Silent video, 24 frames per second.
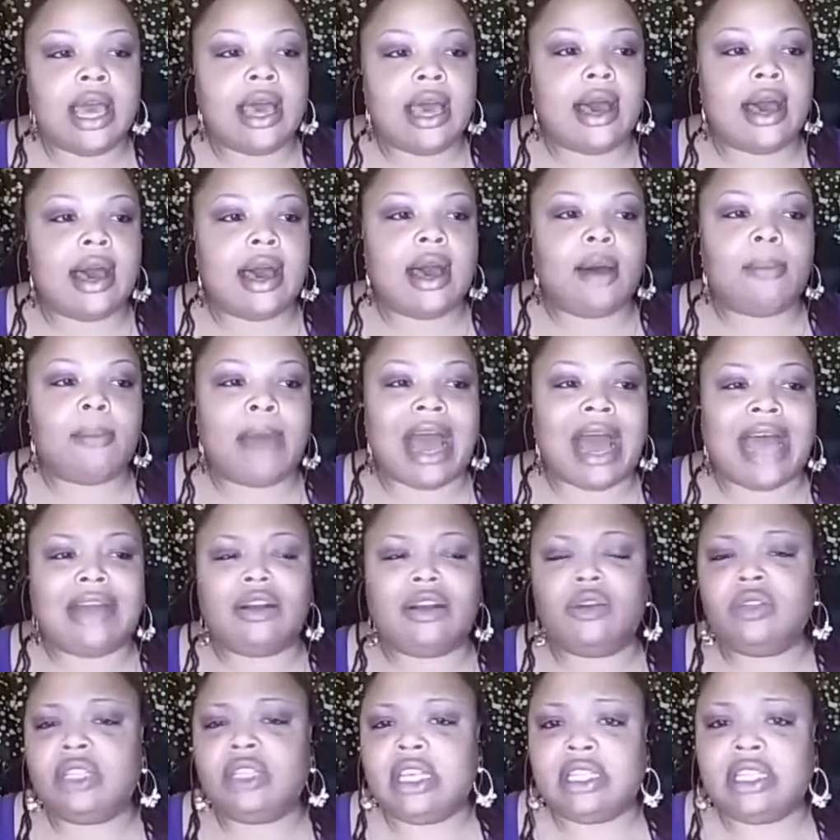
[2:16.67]
I
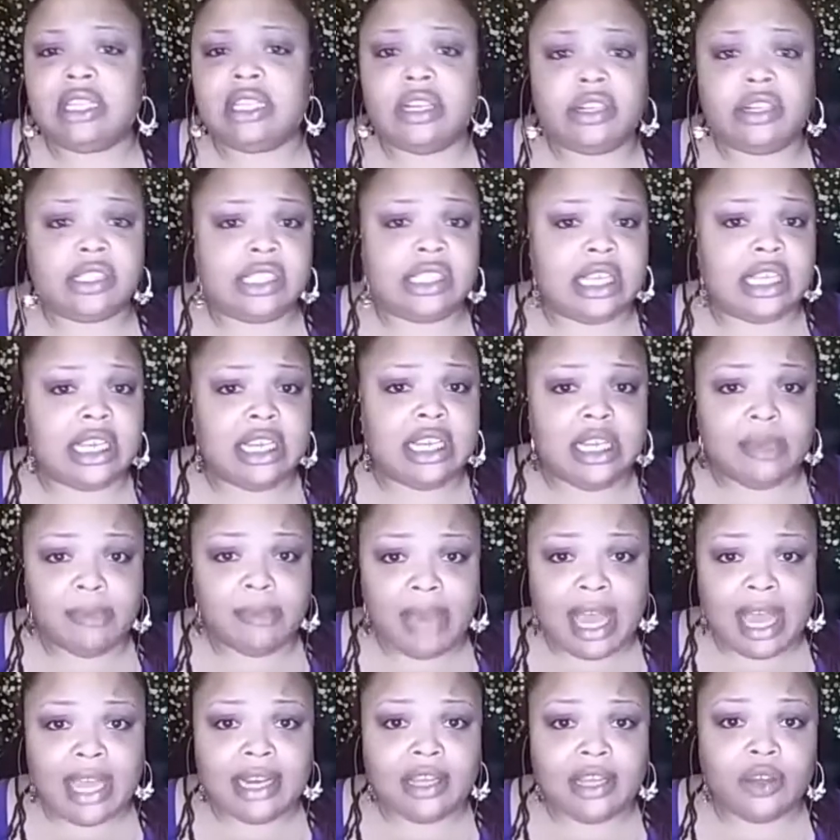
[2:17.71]
don't think there's
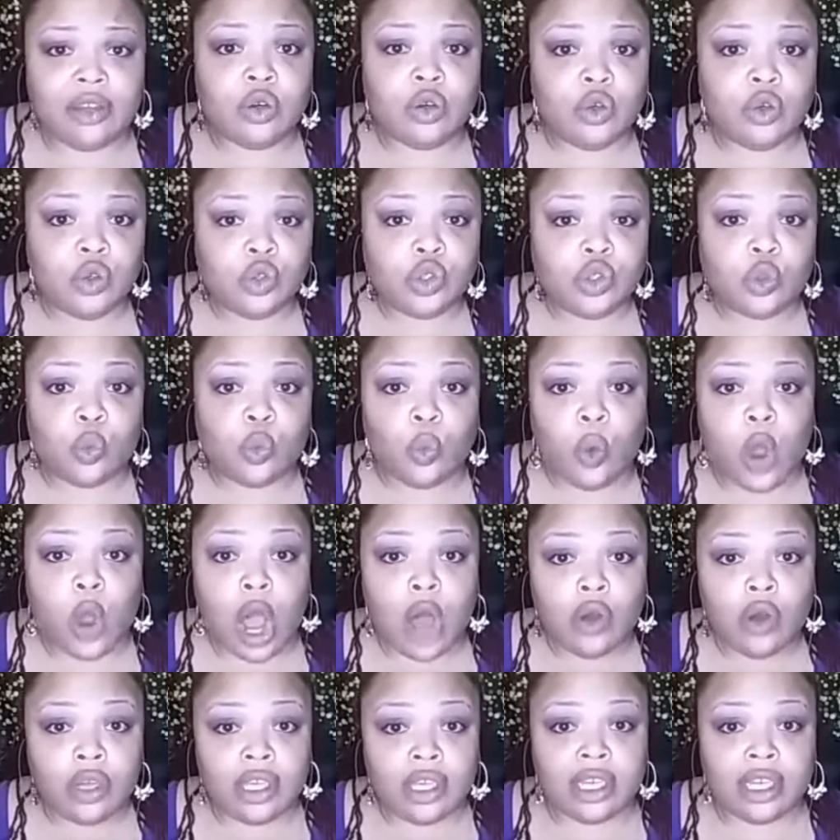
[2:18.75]
anybody who's
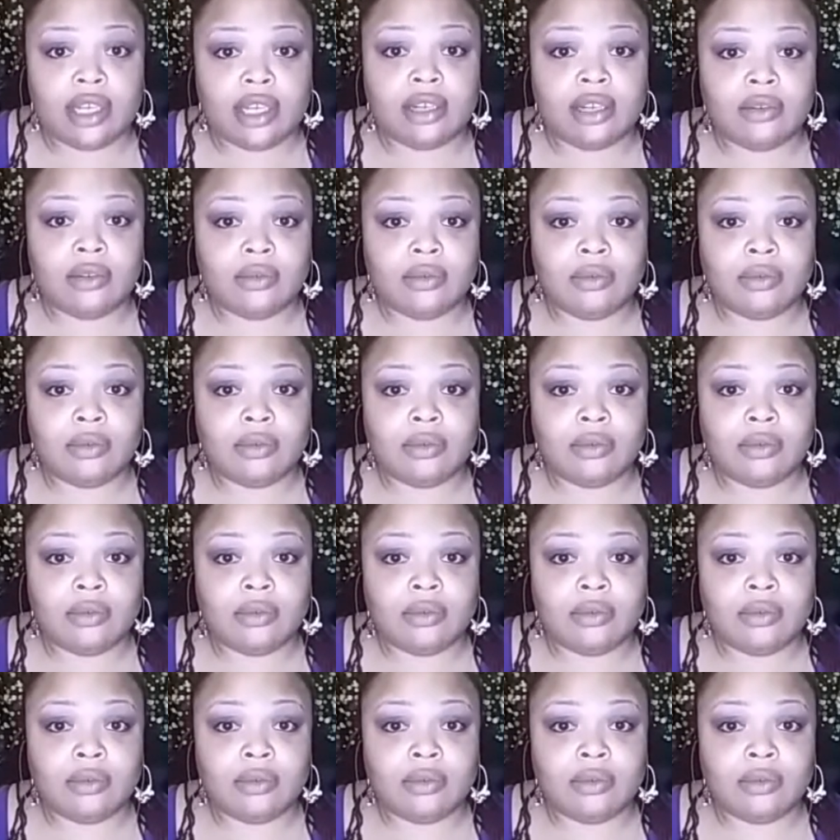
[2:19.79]
walking